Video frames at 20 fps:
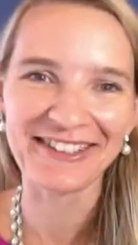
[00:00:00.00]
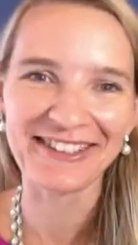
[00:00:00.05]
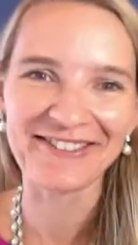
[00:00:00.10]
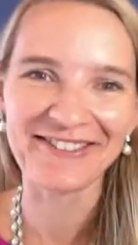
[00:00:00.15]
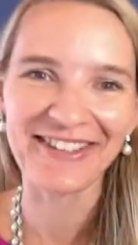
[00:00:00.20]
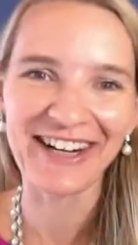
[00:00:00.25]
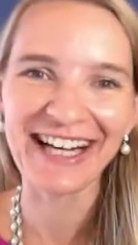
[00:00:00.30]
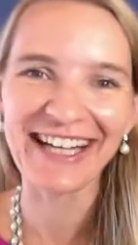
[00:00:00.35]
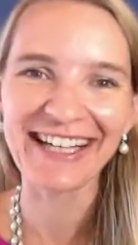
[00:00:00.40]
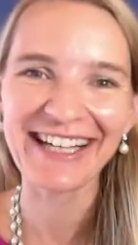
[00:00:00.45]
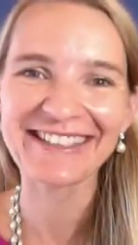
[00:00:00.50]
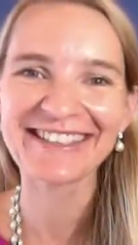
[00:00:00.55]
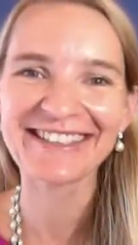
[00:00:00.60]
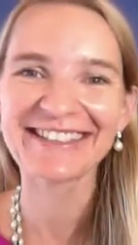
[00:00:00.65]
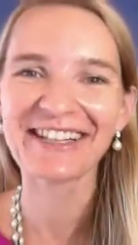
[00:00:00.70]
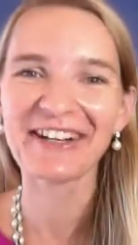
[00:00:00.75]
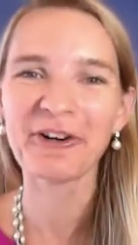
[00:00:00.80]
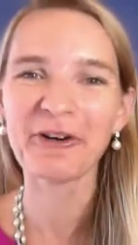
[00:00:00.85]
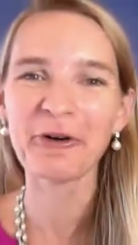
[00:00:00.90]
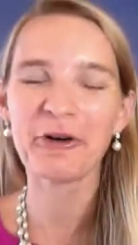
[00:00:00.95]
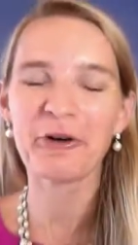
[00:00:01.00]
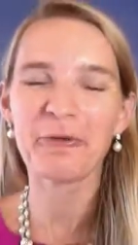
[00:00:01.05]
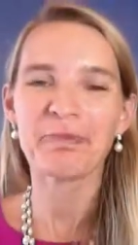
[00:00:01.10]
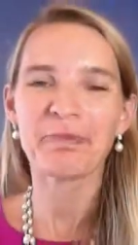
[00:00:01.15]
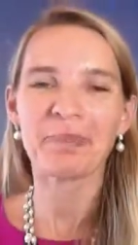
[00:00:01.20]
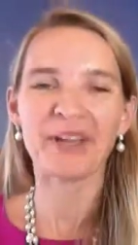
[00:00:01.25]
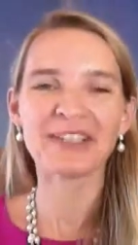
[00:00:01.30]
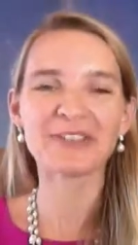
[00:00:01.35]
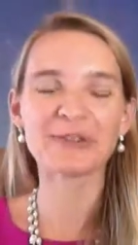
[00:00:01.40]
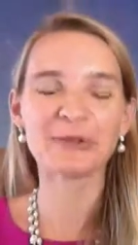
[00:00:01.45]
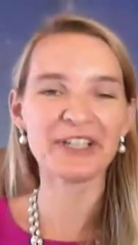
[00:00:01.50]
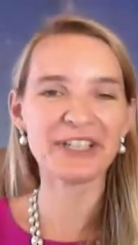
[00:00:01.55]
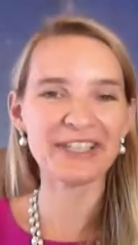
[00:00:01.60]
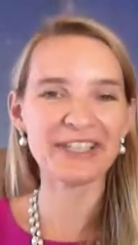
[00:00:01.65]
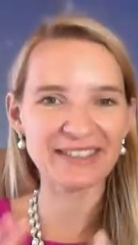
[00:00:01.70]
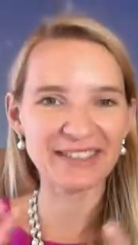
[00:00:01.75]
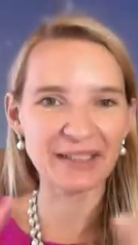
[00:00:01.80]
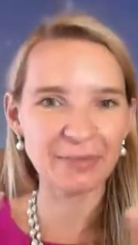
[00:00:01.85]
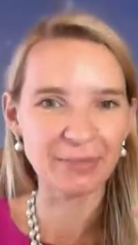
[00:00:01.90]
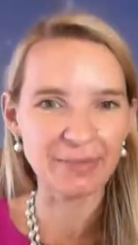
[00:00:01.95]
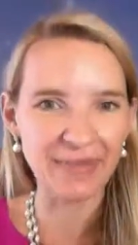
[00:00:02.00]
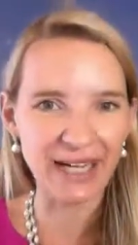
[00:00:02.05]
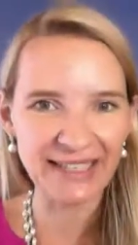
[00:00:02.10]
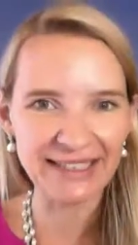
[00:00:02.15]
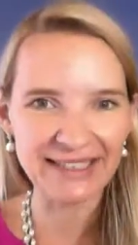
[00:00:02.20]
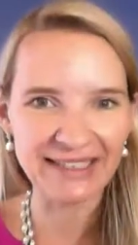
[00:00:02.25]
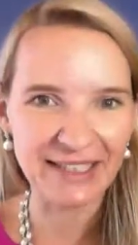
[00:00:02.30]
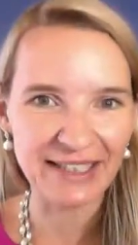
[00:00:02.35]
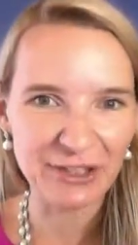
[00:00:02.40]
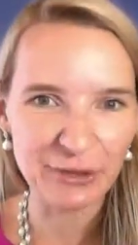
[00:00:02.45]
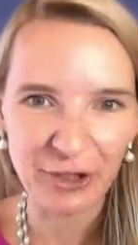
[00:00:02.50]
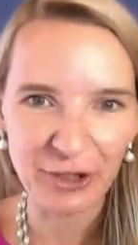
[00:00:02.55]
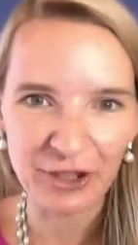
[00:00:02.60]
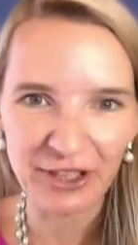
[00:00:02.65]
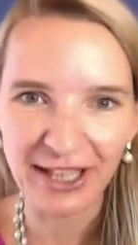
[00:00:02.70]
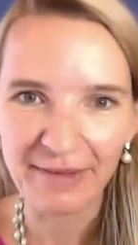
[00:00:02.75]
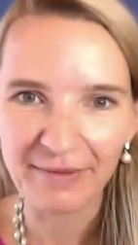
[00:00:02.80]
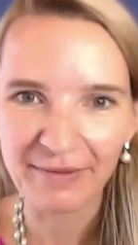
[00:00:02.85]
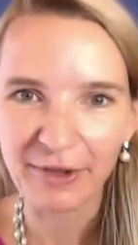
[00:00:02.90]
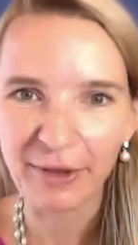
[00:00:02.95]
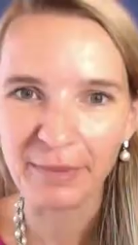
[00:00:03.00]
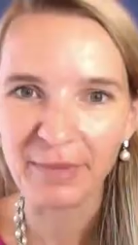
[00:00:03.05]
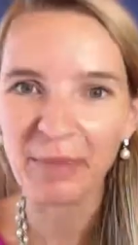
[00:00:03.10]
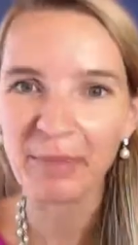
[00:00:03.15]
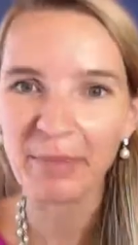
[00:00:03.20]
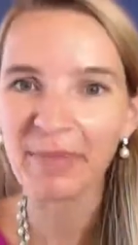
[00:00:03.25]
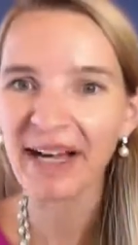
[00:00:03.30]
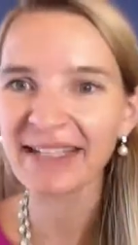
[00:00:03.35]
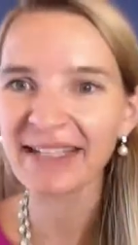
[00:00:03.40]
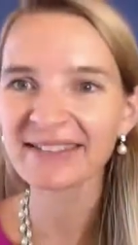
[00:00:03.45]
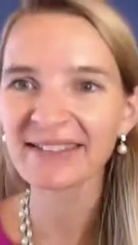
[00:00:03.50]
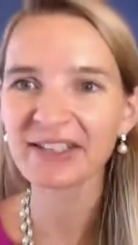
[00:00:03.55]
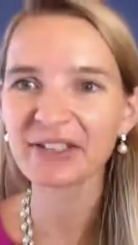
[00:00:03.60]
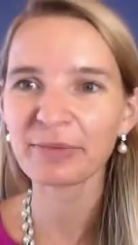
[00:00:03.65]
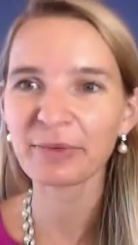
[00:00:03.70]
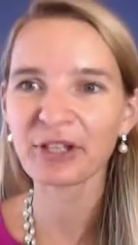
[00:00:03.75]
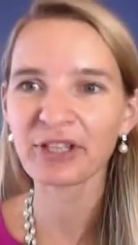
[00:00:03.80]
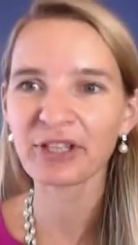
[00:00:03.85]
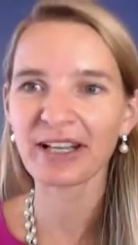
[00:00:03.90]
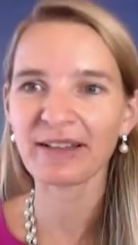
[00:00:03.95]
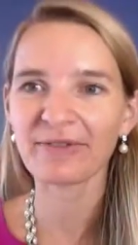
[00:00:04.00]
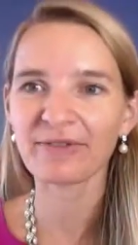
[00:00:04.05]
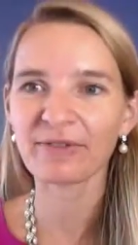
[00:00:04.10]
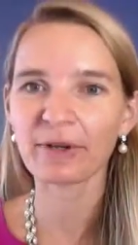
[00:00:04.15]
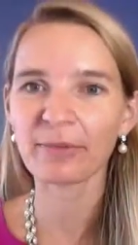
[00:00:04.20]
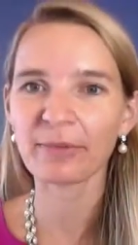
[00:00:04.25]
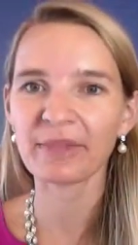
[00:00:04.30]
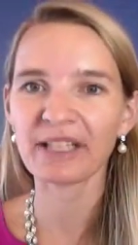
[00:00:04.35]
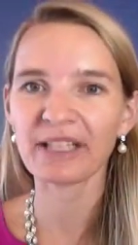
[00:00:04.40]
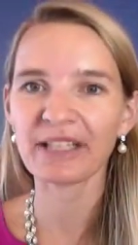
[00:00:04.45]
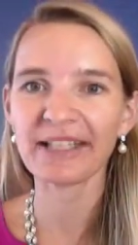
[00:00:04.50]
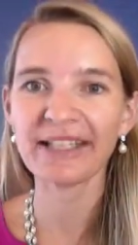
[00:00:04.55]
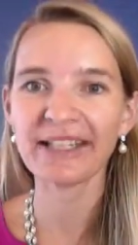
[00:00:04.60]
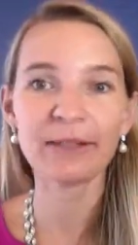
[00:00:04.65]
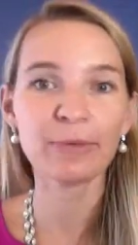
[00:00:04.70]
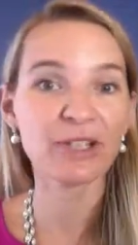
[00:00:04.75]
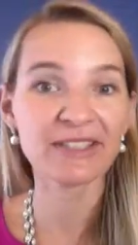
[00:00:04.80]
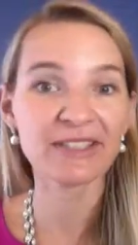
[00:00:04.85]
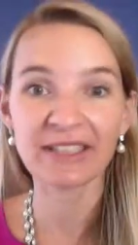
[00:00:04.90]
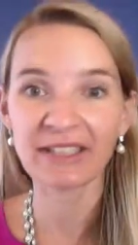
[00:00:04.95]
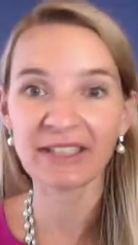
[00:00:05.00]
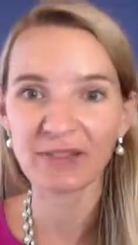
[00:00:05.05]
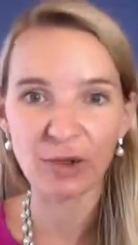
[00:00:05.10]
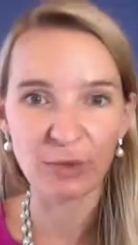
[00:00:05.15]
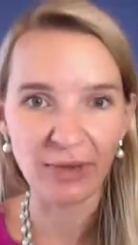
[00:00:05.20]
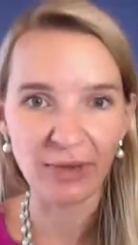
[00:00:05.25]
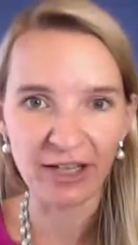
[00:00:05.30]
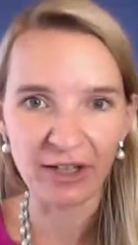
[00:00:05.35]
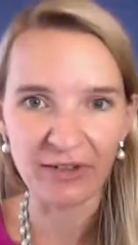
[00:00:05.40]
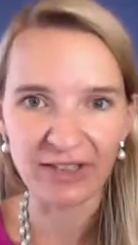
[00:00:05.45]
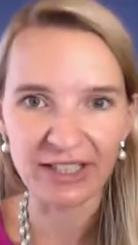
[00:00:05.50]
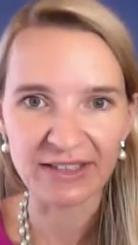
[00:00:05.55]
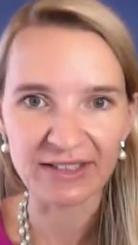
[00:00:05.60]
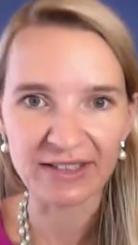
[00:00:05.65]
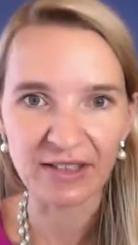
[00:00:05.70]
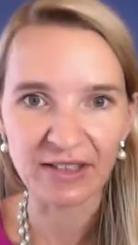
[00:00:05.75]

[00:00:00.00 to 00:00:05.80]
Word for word: right? So, so here's the mindset you want to come from. The mindset you want to come from, he wasn't even aware of it.